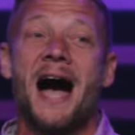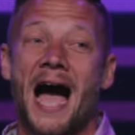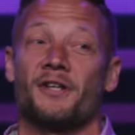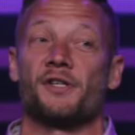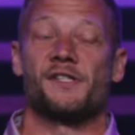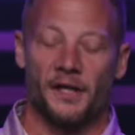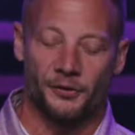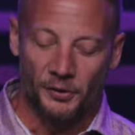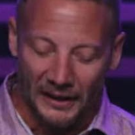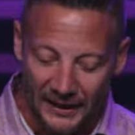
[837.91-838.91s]
I actually see it
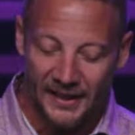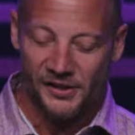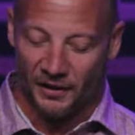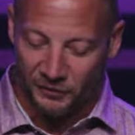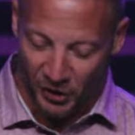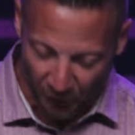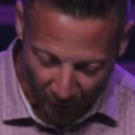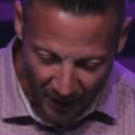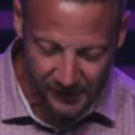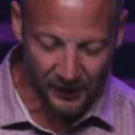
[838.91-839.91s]
through the lens of
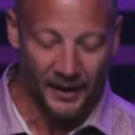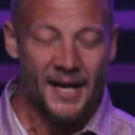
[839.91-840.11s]
generosity.